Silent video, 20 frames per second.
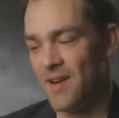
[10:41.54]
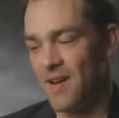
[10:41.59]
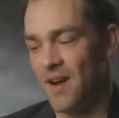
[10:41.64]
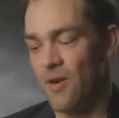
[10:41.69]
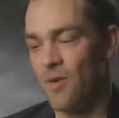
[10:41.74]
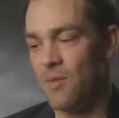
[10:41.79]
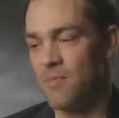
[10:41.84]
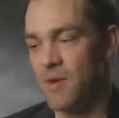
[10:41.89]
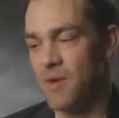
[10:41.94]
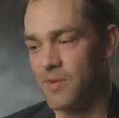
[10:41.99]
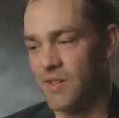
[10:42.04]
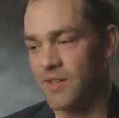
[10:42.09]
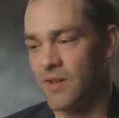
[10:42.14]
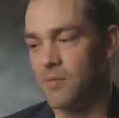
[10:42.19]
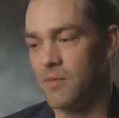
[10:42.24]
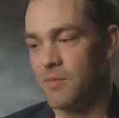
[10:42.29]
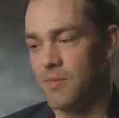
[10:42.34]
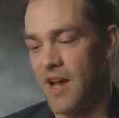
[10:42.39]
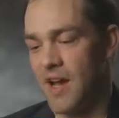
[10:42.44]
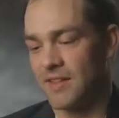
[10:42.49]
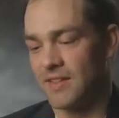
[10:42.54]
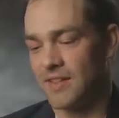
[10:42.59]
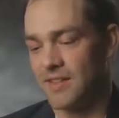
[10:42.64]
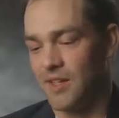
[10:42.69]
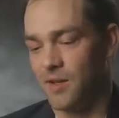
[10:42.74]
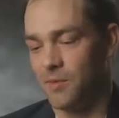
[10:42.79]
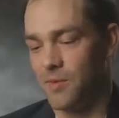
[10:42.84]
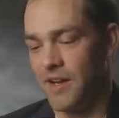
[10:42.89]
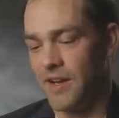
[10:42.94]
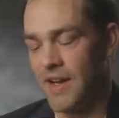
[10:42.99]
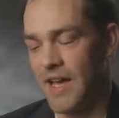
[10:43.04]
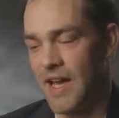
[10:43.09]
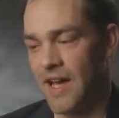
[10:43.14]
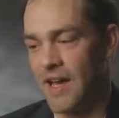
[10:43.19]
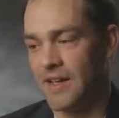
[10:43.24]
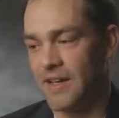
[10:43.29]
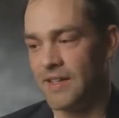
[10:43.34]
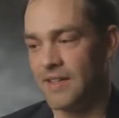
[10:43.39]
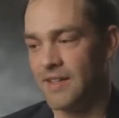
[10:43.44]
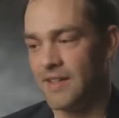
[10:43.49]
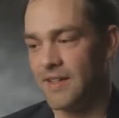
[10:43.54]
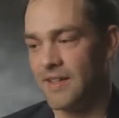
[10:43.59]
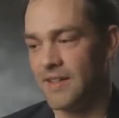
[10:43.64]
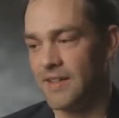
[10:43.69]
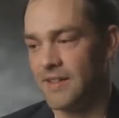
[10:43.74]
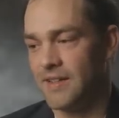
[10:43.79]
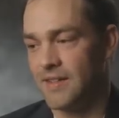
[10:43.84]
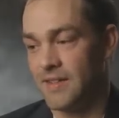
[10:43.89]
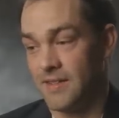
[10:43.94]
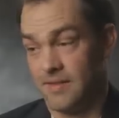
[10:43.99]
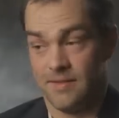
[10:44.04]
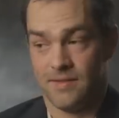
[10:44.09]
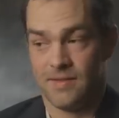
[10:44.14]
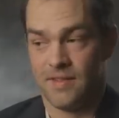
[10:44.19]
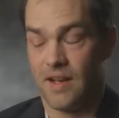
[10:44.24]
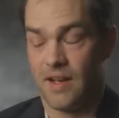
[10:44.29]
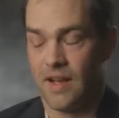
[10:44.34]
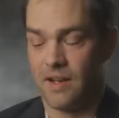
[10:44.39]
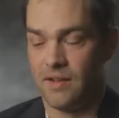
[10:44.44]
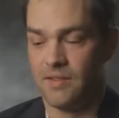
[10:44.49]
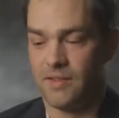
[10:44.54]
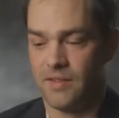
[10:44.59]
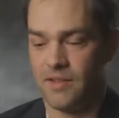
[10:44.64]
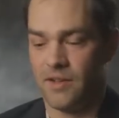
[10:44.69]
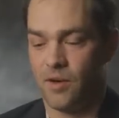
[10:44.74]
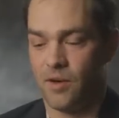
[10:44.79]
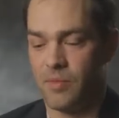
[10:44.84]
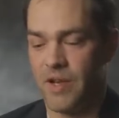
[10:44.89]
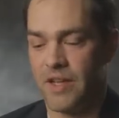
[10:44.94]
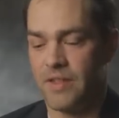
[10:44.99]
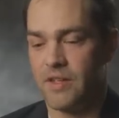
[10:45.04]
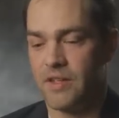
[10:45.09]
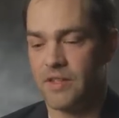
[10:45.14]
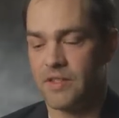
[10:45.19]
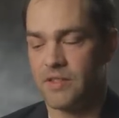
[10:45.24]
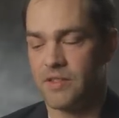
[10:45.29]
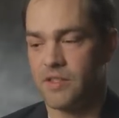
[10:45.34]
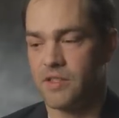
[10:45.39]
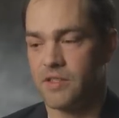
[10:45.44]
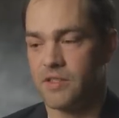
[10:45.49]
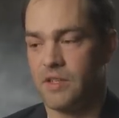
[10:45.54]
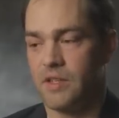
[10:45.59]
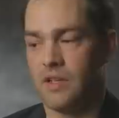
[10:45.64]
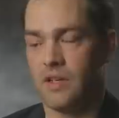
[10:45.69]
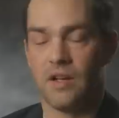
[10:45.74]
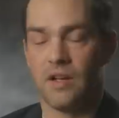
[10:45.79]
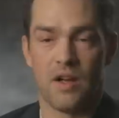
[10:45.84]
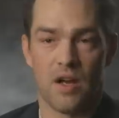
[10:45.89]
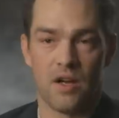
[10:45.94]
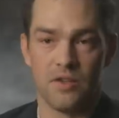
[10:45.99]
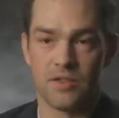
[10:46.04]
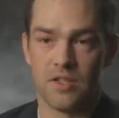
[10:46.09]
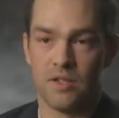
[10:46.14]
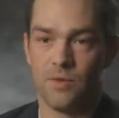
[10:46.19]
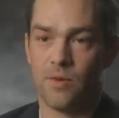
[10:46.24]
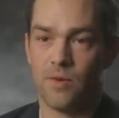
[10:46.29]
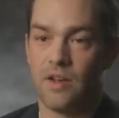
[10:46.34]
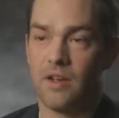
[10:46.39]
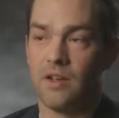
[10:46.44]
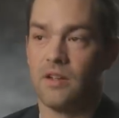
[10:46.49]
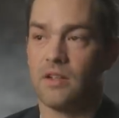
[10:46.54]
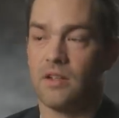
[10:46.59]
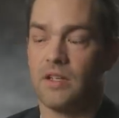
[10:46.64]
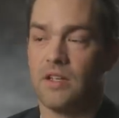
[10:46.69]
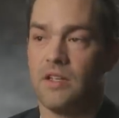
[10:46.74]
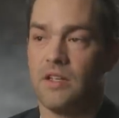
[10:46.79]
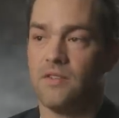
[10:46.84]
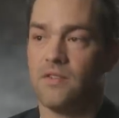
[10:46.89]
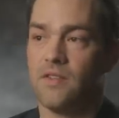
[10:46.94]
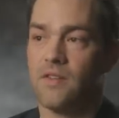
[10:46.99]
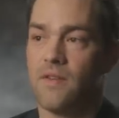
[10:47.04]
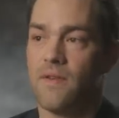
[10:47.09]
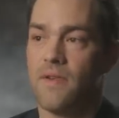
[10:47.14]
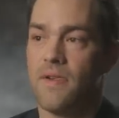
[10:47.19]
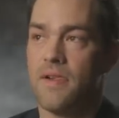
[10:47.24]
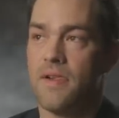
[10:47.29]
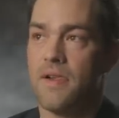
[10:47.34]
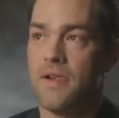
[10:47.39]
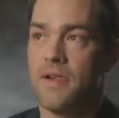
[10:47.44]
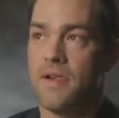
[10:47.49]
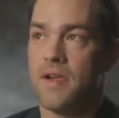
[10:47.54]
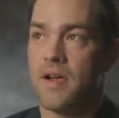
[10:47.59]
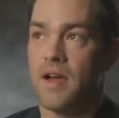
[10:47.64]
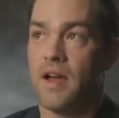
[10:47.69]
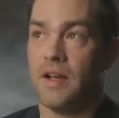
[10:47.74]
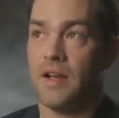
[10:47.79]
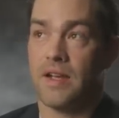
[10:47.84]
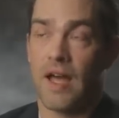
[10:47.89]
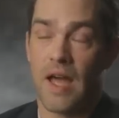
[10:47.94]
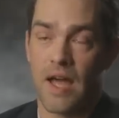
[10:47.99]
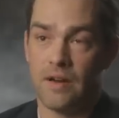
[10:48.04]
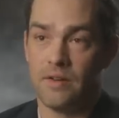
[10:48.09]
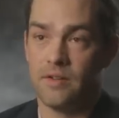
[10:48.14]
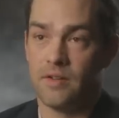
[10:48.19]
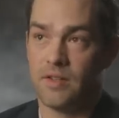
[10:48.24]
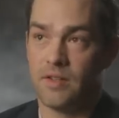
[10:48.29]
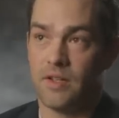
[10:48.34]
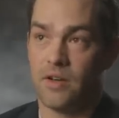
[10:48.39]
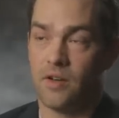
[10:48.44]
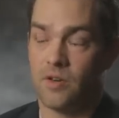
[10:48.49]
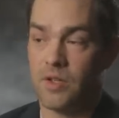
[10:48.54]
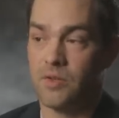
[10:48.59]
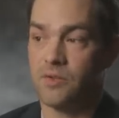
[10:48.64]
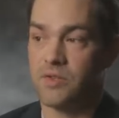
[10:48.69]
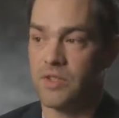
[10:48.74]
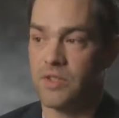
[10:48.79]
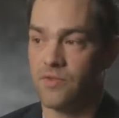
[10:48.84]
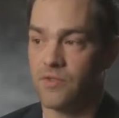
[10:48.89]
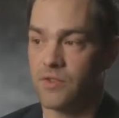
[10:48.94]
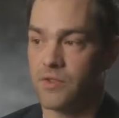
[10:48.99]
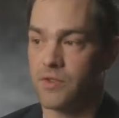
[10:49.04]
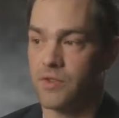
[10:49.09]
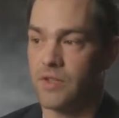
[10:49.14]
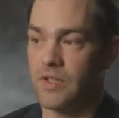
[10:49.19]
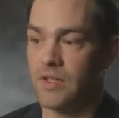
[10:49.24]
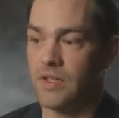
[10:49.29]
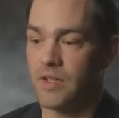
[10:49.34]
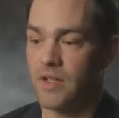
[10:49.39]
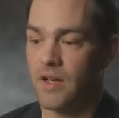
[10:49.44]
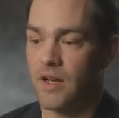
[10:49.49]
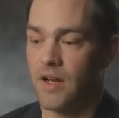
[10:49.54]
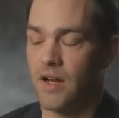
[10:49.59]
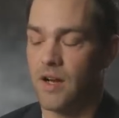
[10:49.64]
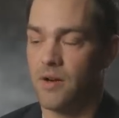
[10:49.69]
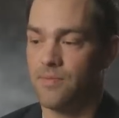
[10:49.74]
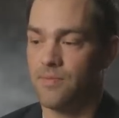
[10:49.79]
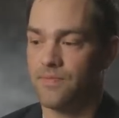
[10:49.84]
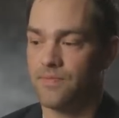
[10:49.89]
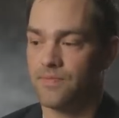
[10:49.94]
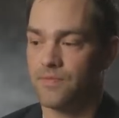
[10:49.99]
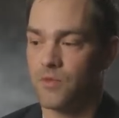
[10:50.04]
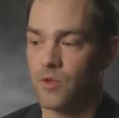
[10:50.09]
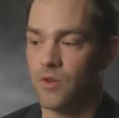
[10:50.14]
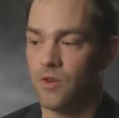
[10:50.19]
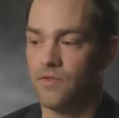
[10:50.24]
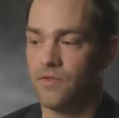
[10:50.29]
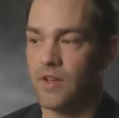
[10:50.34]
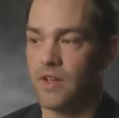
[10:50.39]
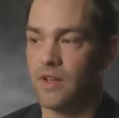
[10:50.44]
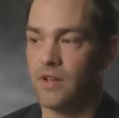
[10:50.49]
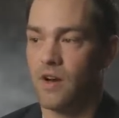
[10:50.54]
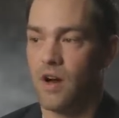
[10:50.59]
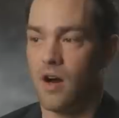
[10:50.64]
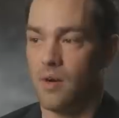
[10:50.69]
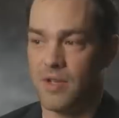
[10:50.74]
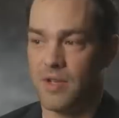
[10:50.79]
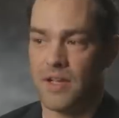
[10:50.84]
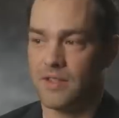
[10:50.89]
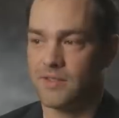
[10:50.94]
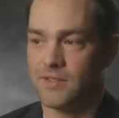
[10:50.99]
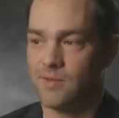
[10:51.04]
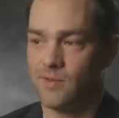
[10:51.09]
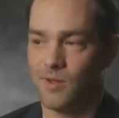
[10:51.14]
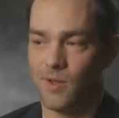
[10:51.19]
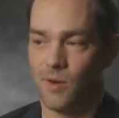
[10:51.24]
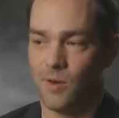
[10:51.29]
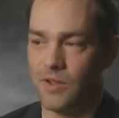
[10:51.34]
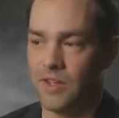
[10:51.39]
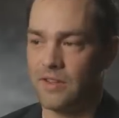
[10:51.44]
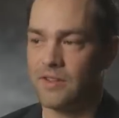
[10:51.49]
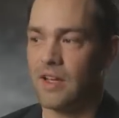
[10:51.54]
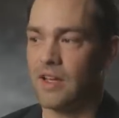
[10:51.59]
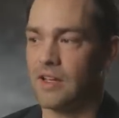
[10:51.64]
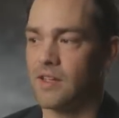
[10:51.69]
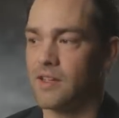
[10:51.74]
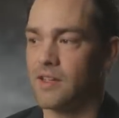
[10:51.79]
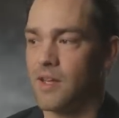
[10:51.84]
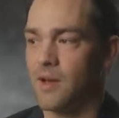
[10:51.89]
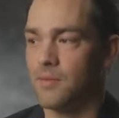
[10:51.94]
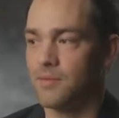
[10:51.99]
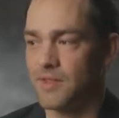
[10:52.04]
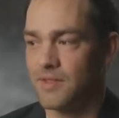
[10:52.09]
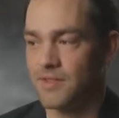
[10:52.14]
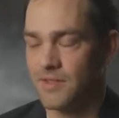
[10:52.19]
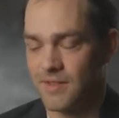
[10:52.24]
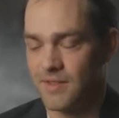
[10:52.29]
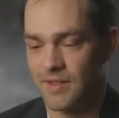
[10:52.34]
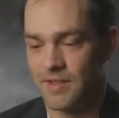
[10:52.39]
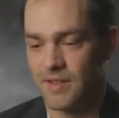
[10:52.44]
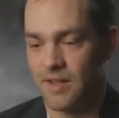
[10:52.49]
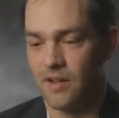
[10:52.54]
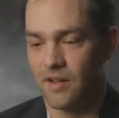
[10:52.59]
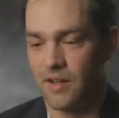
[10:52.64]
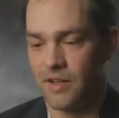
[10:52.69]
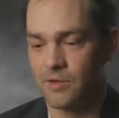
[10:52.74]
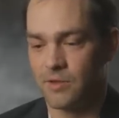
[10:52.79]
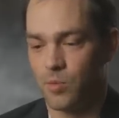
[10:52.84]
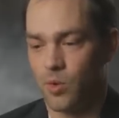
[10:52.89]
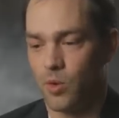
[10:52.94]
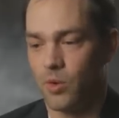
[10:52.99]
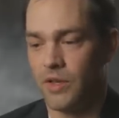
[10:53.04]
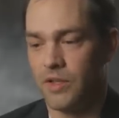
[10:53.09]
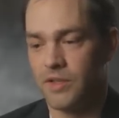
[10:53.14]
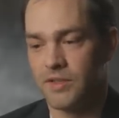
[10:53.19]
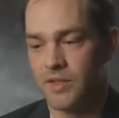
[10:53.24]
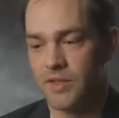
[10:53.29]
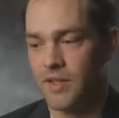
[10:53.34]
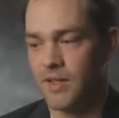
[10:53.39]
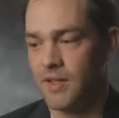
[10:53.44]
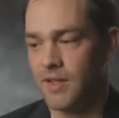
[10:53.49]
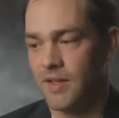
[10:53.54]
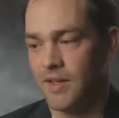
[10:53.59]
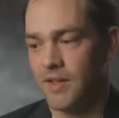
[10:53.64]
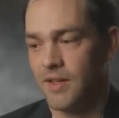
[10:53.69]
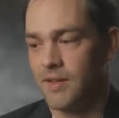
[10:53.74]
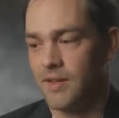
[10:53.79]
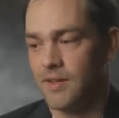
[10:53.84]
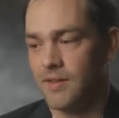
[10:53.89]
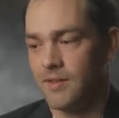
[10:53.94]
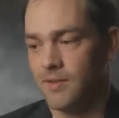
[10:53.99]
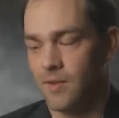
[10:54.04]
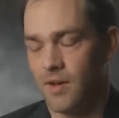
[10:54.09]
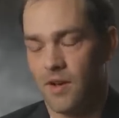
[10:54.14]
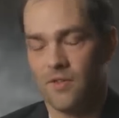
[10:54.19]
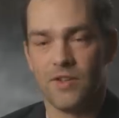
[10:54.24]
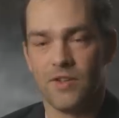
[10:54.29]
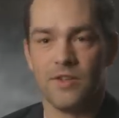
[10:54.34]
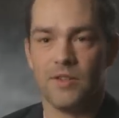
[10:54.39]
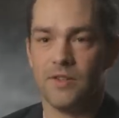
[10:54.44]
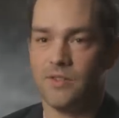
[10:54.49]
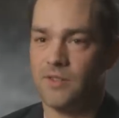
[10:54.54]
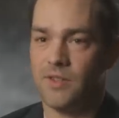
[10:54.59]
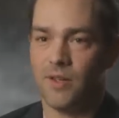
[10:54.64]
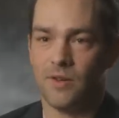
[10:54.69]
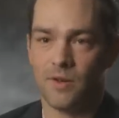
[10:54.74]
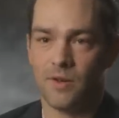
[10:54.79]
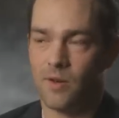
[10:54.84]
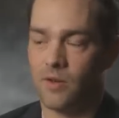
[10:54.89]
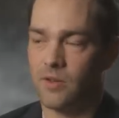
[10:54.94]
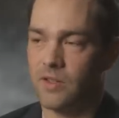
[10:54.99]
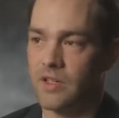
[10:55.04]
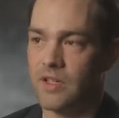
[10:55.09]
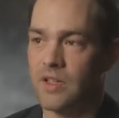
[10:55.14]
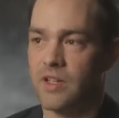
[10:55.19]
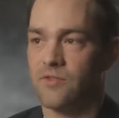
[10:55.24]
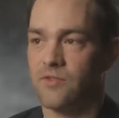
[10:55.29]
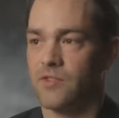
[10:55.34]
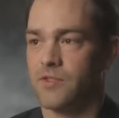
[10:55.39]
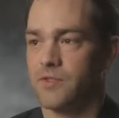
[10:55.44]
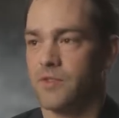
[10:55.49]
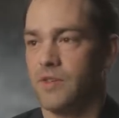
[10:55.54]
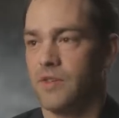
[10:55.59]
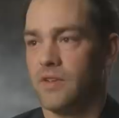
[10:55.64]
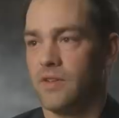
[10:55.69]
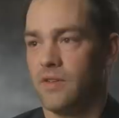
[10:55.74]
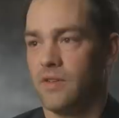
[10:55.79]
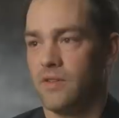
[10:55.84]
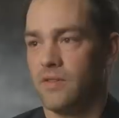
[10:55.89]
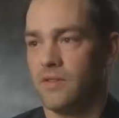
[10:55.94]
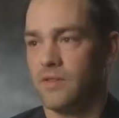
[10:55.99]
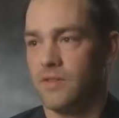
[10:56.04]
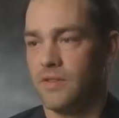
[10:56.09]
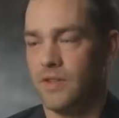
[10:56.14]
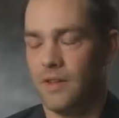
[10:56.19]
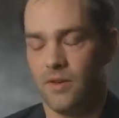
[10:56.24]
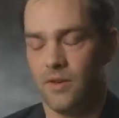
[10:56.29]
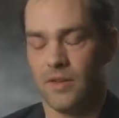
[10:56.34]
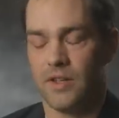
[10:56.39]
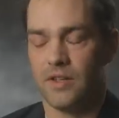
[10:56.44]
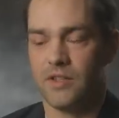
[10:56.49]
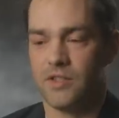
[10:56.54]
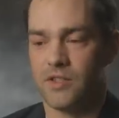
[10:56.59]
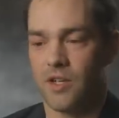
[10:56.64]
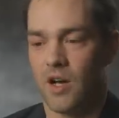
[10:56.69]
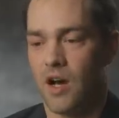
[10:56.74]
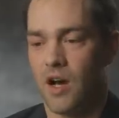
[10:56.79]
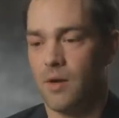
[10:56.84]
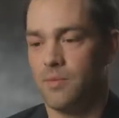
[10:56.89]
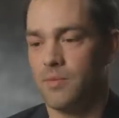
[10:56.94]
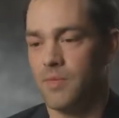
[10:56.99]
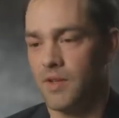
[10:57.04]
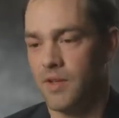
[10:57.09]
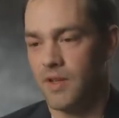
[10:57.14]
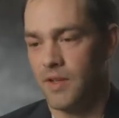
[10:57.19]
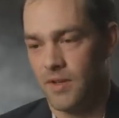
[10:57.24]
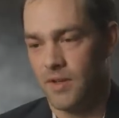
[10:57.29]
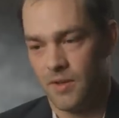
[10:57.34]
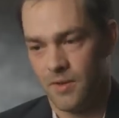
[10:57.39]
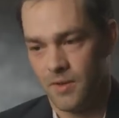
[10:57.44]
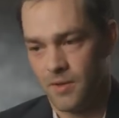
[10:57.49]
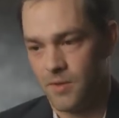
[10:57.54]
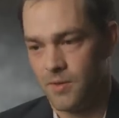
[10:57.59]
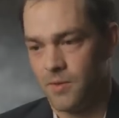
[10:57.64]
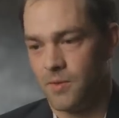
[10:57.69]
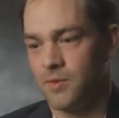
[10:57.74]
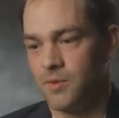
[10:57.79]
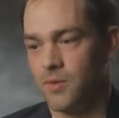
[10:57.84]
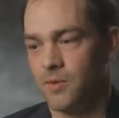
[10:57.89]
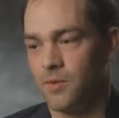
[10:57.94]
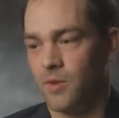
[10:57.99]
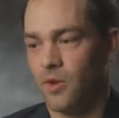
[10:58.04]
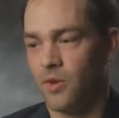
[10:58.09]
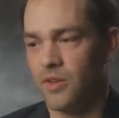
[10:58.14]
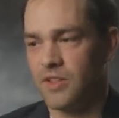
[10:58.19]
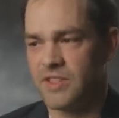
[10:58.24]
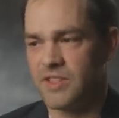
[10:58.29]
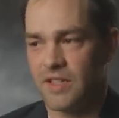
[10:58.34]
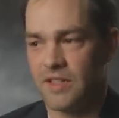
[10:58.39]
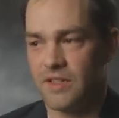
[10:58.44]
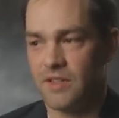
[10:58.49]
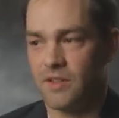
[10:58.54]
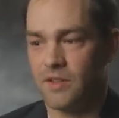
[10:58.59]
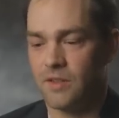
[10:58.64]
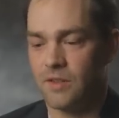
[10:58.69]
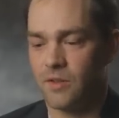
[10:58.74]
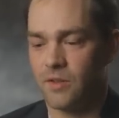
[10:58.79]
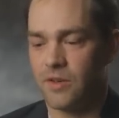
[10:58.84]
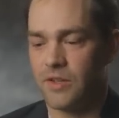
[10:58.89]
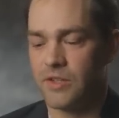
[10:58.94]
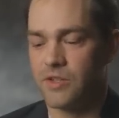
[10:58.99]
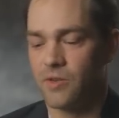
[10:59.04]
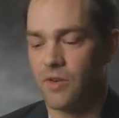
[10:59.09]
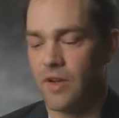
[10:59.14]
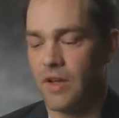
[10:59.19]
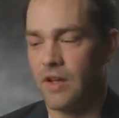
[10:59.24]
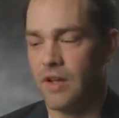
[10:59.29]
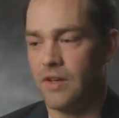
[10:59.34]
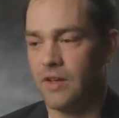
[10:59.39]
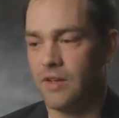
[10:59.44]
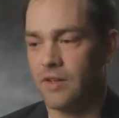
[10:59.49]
I remember coming back to tell my dad that I'd, you know, made the decision and I was getting ready to leave. And Dad, you know, he was infantry during Vietnam, and that's the only thing he kept telling us boys. Whatever you do, don't go into the infantry. You know, get a job, learn a skill, learn a trade.